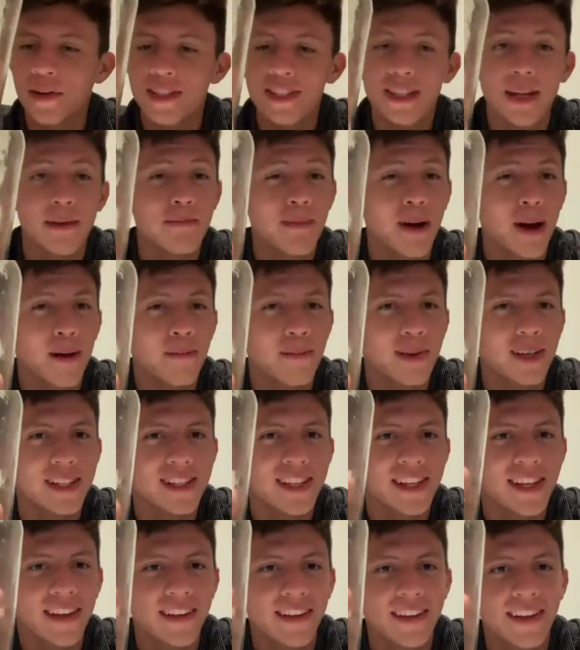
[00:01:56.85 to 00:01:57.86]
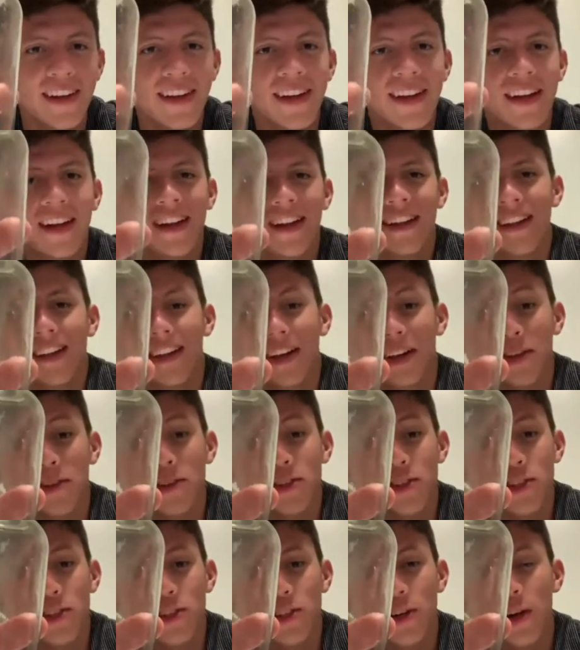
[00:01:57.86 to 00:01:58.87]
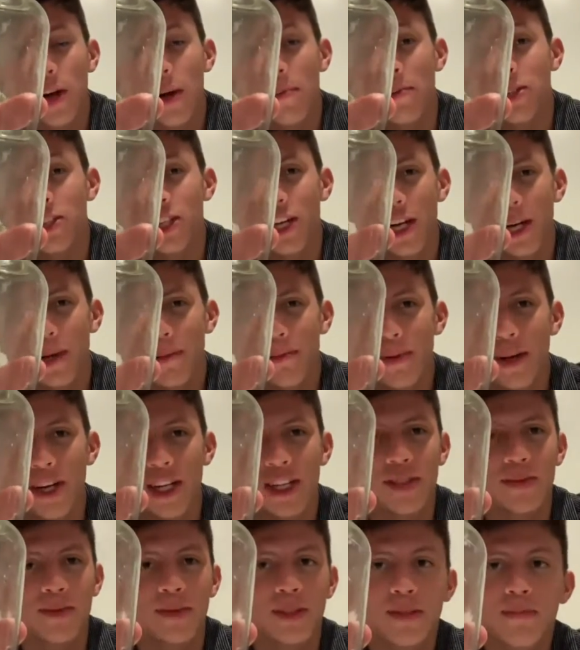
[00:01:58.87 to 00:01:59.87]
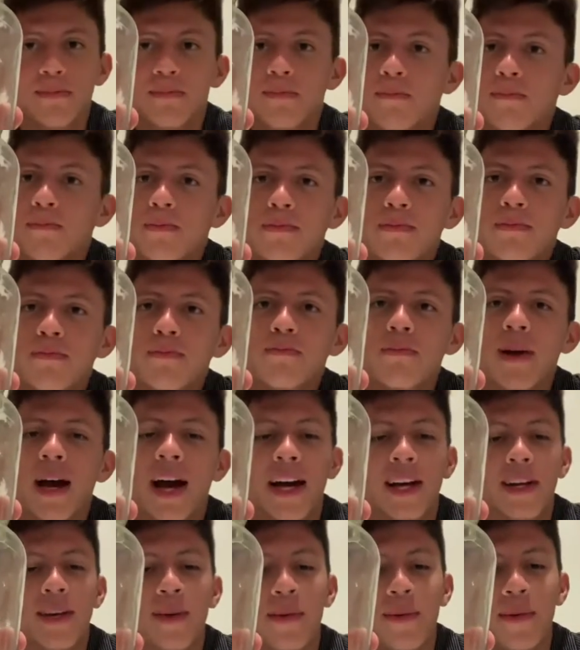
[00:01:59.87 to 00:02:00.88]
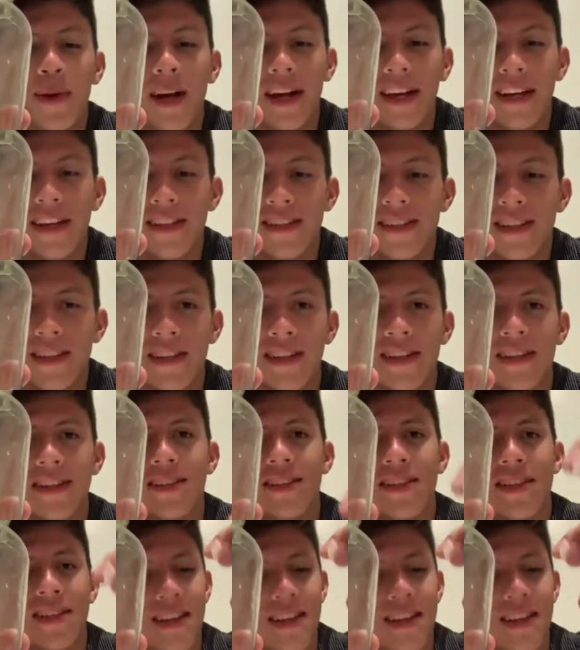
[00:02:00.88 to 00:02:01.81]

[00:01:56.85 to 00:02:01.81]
that popping sound? That goes to show how much air pressure was packed right into this.